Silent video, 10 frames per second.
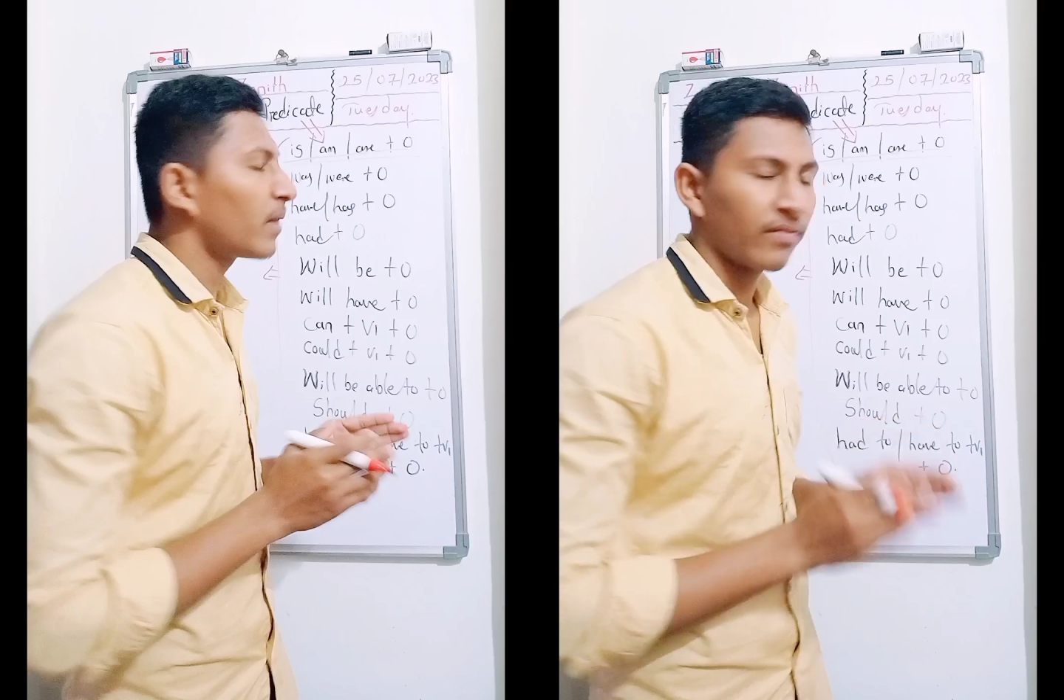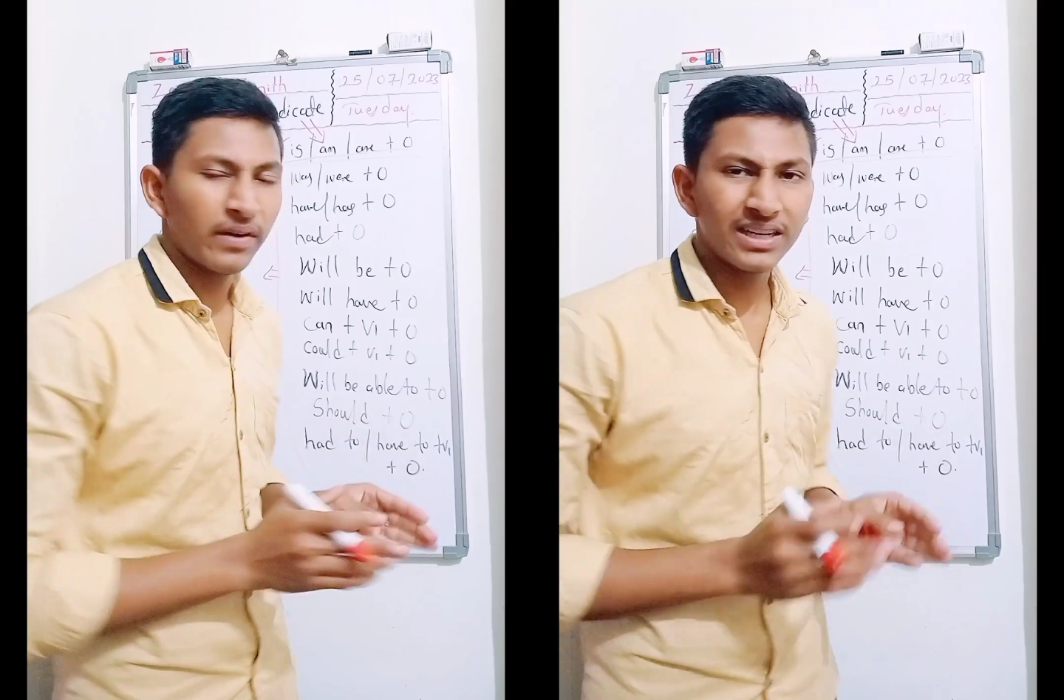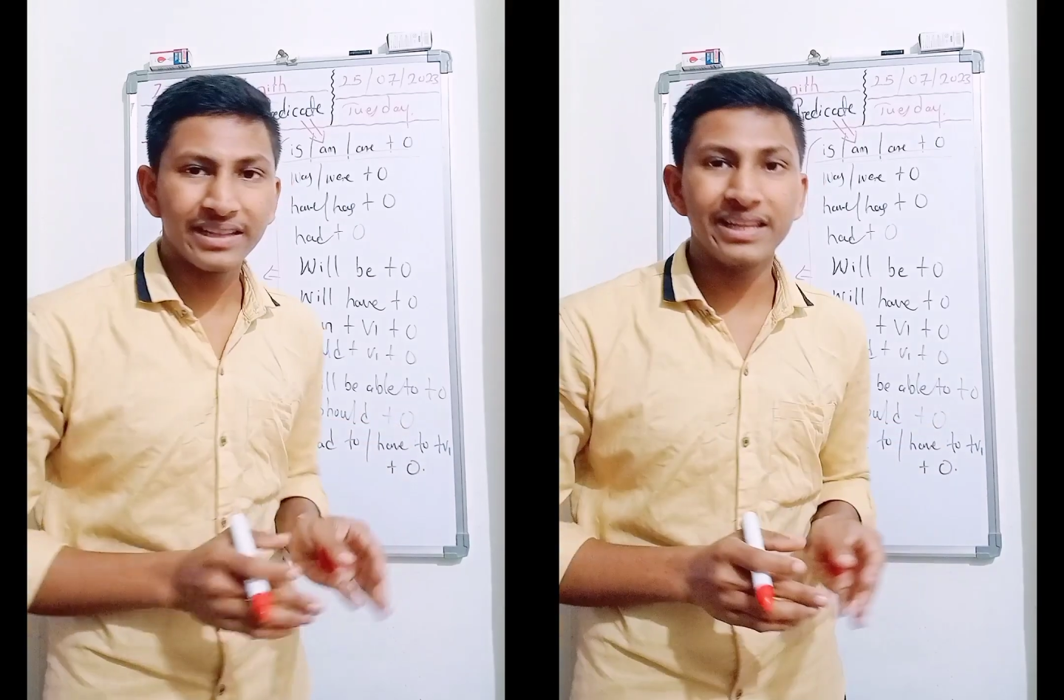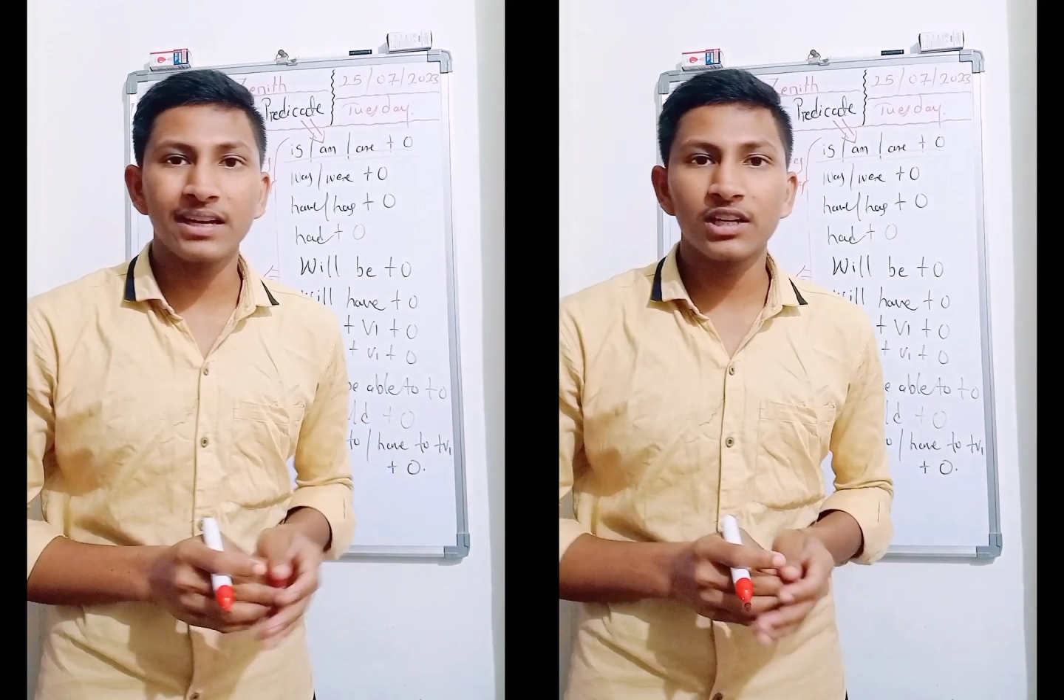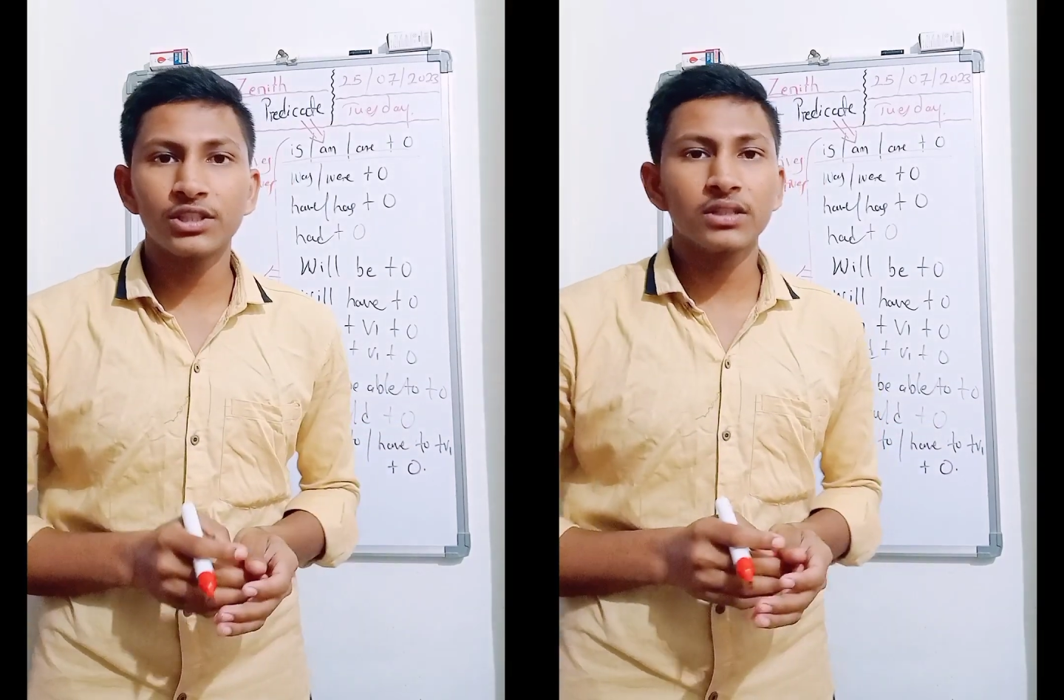perfect in
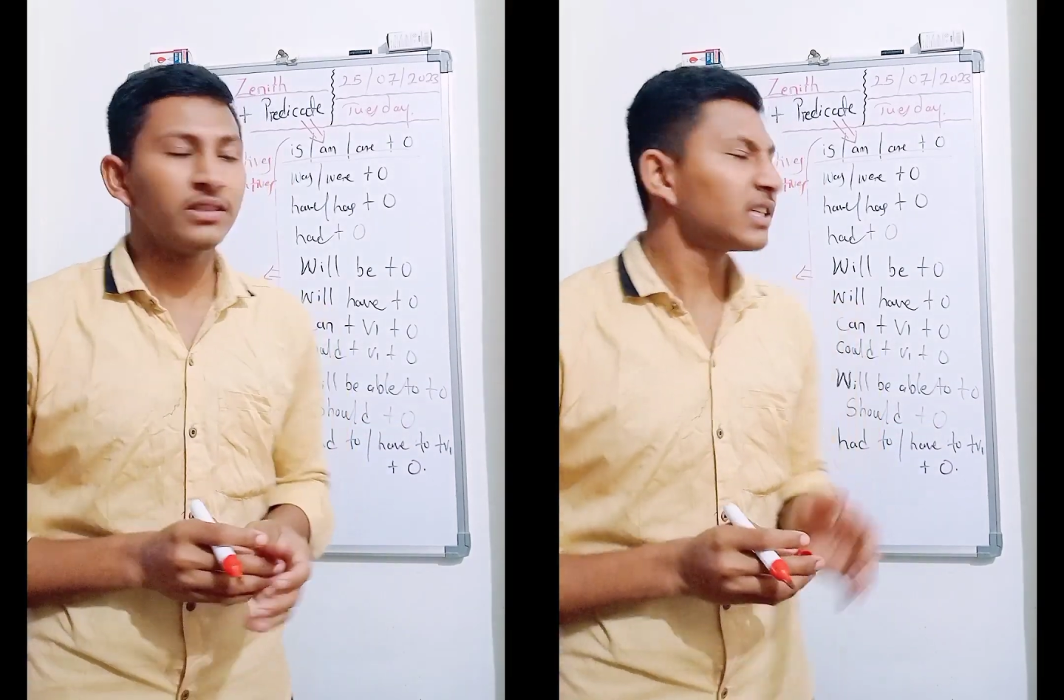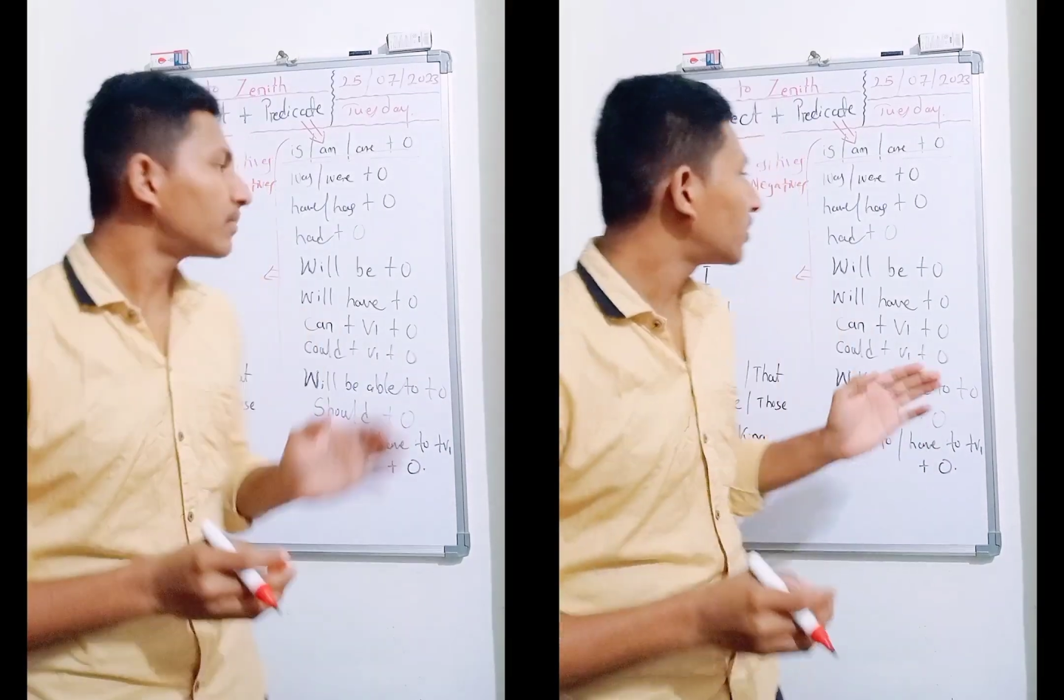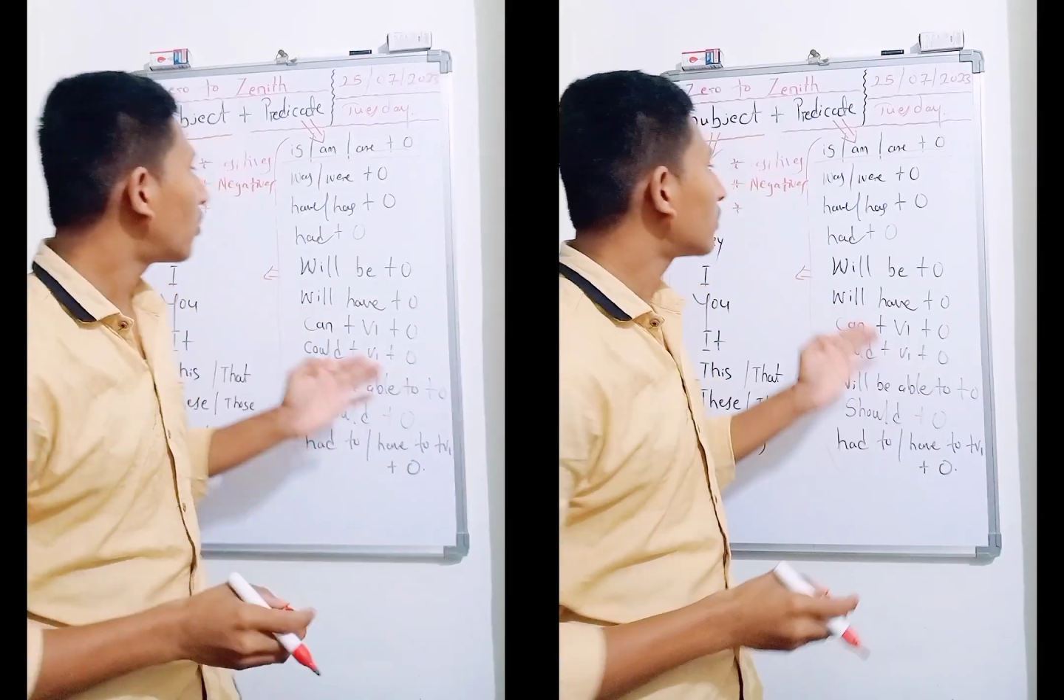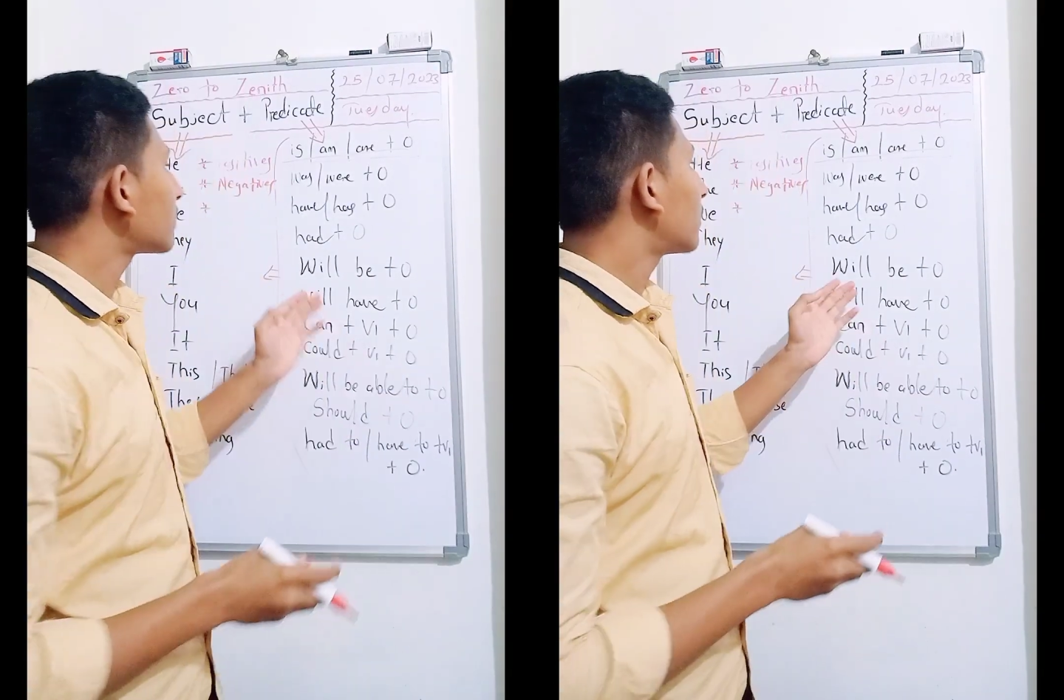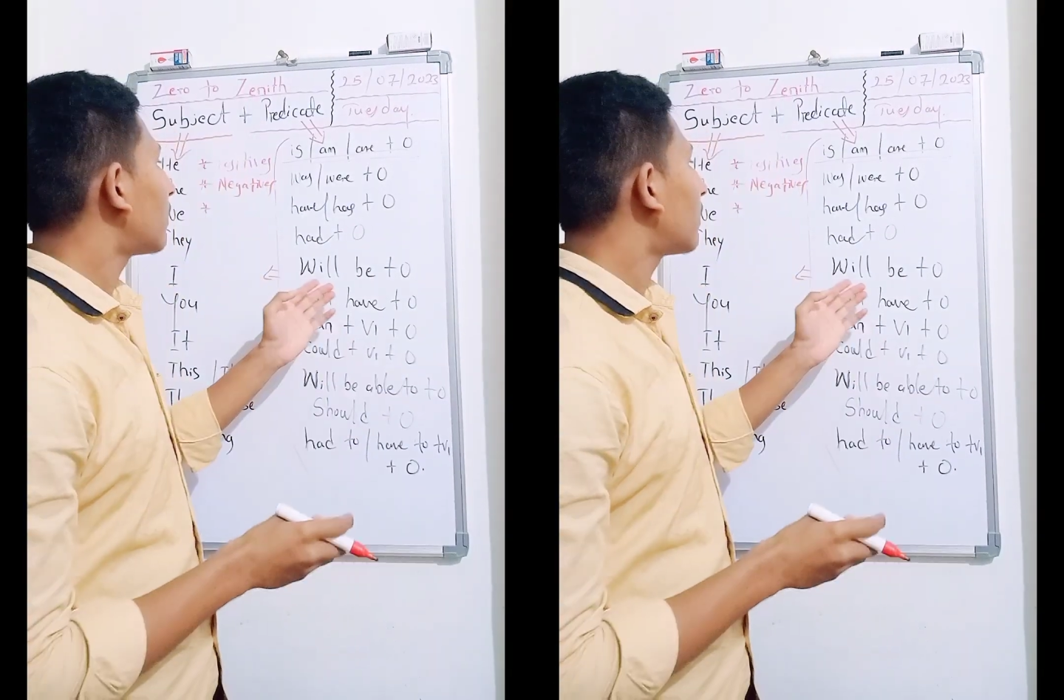English just because,